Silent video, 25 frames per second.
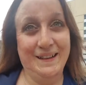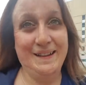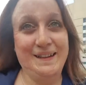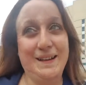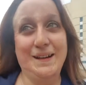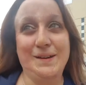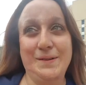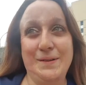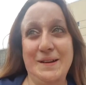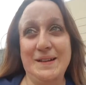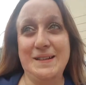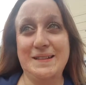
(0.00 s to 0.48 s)

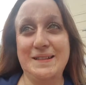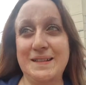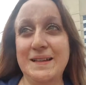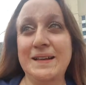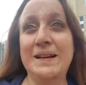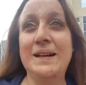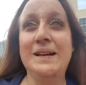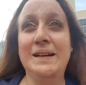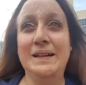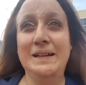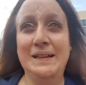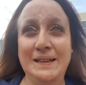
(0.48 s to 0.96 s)
Anyways,
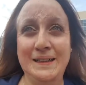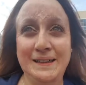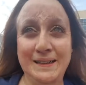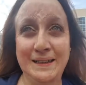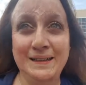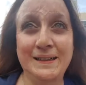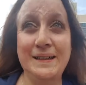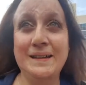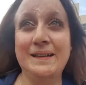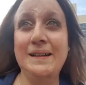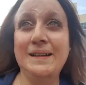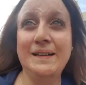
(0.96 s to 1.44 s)

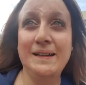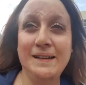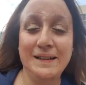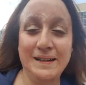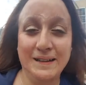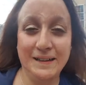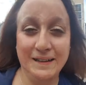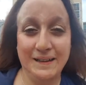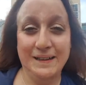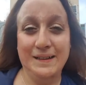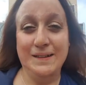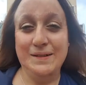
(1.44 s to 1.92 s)

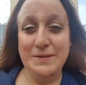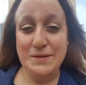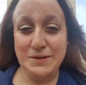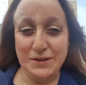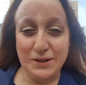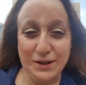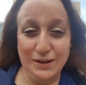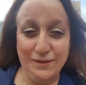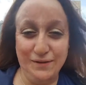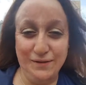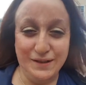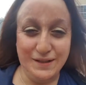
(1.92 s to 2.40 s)
it was a
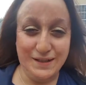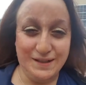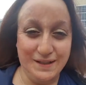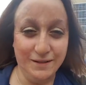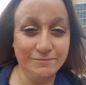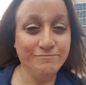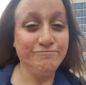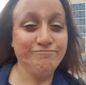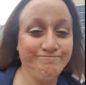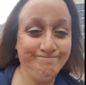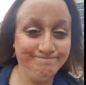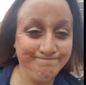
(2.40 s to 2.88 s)
good
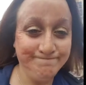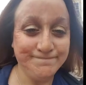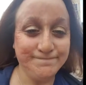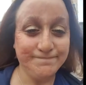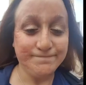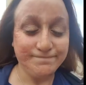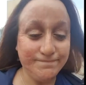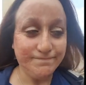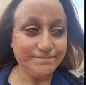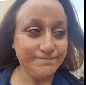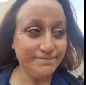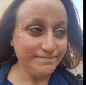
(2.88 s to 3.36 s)
visit,
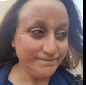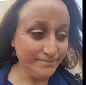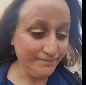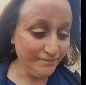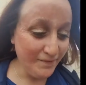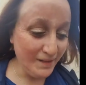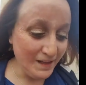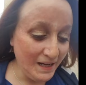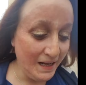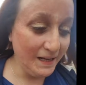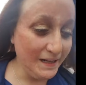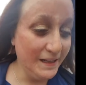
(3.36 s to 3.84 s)

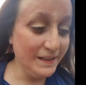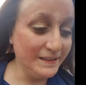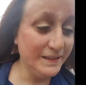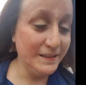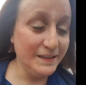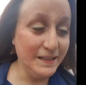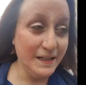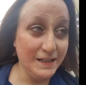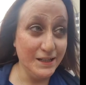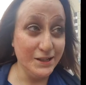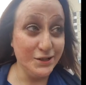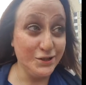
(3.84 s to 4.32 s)

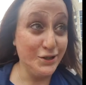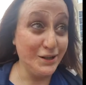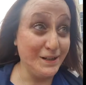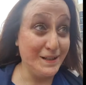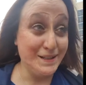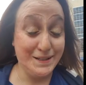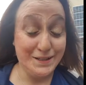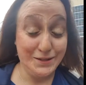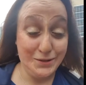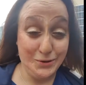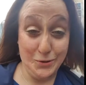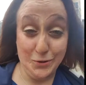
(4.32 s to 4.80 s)
and she
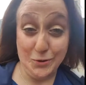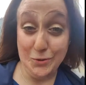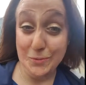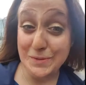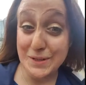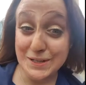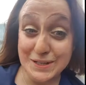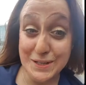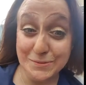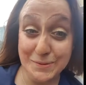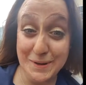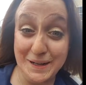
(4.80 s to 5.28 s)
gets to go home
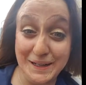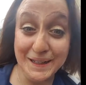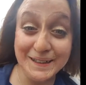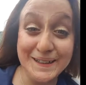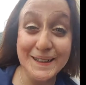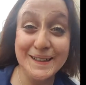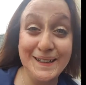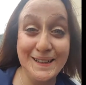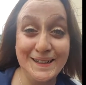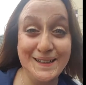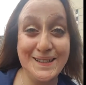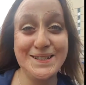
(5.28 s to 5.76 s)
this
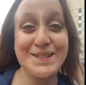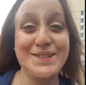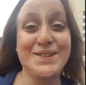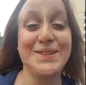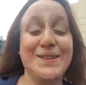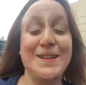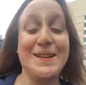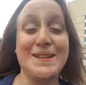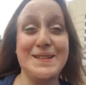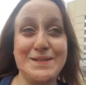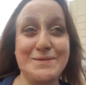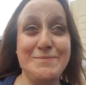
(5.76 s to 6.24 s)
week,
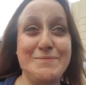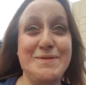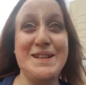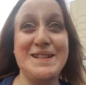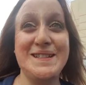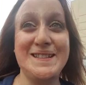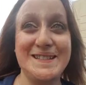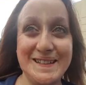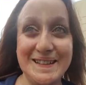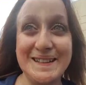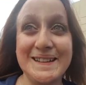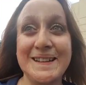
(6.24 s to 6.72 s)
so that's
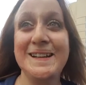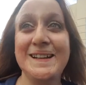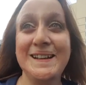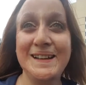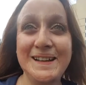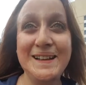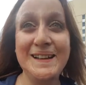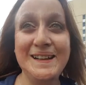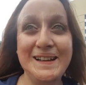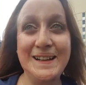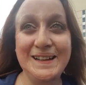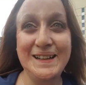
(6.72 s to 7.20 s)
amazing.
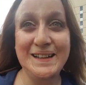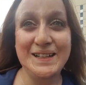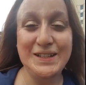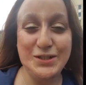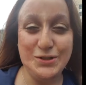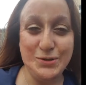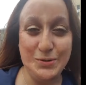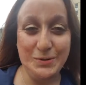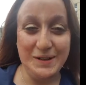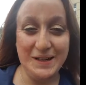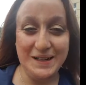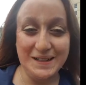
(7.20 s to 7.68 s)

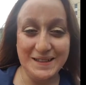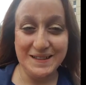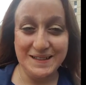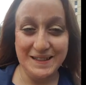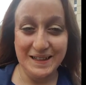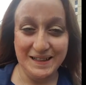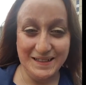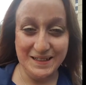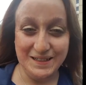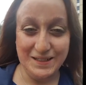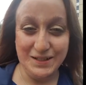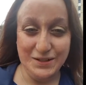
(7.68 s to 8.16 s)
2 weeks,
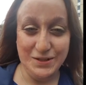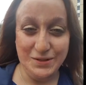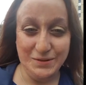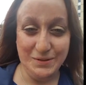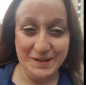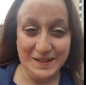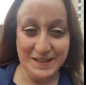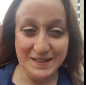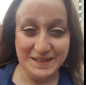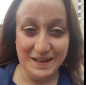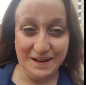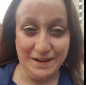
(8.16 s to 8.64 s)
less than 2
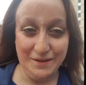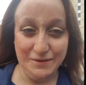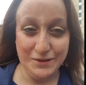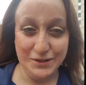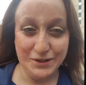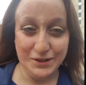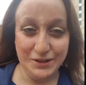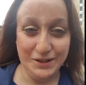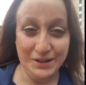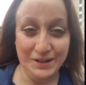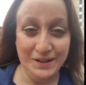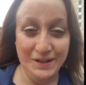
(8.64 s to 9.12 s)
weeks
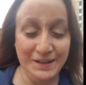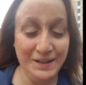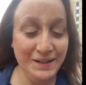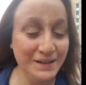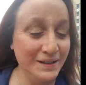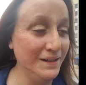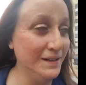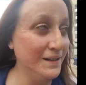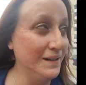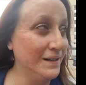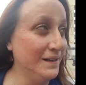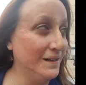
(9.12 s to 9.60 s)
after,
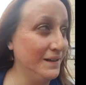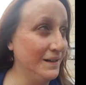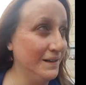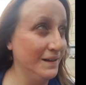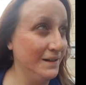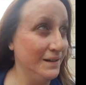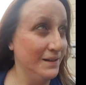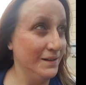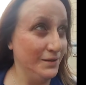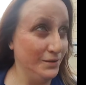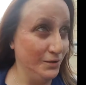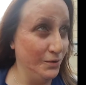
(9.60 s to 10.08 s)

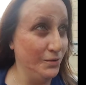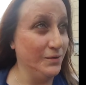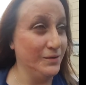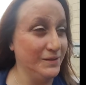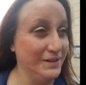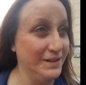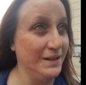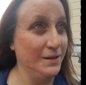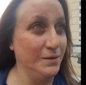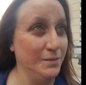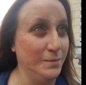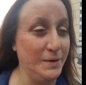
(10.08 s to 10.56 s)
no,
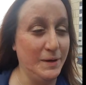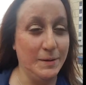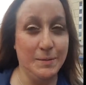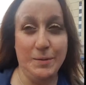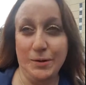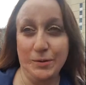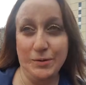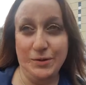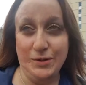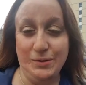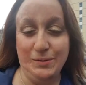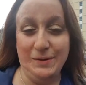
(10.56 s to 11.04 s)
it'll be
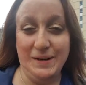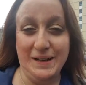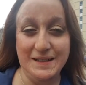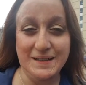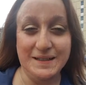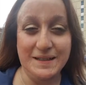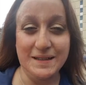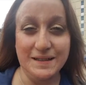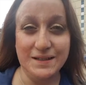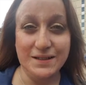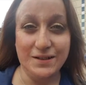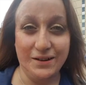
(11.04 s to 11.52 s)
about 2
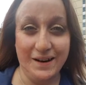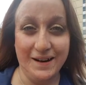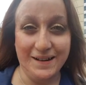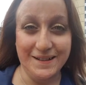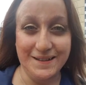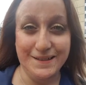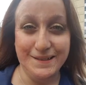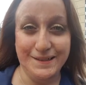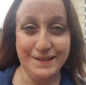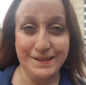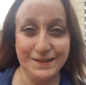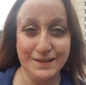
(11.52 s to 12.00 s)
weeks since her
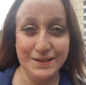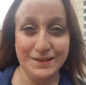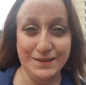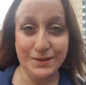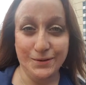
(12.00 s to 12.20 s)
accident.